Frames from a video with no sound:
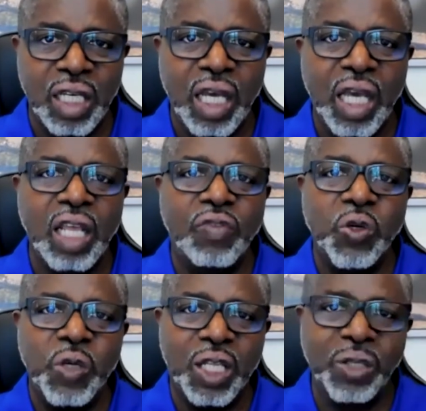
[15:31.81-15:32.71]
and if you
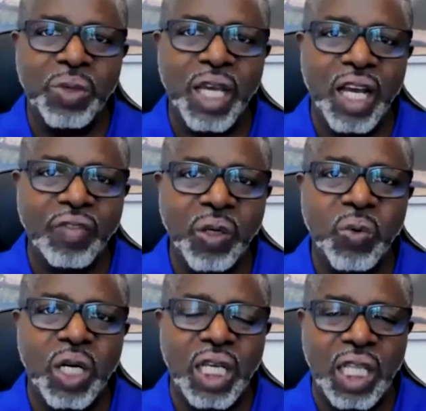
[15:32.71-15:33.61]
include
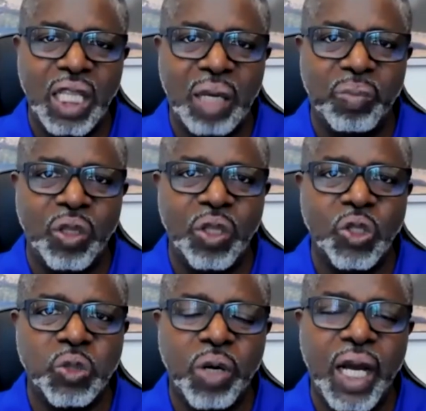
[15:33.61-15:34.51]
everyone in those
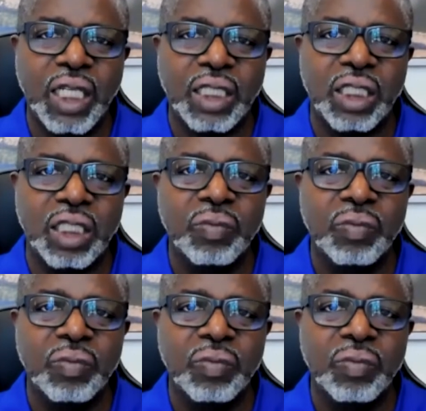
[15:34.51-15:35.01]
practices,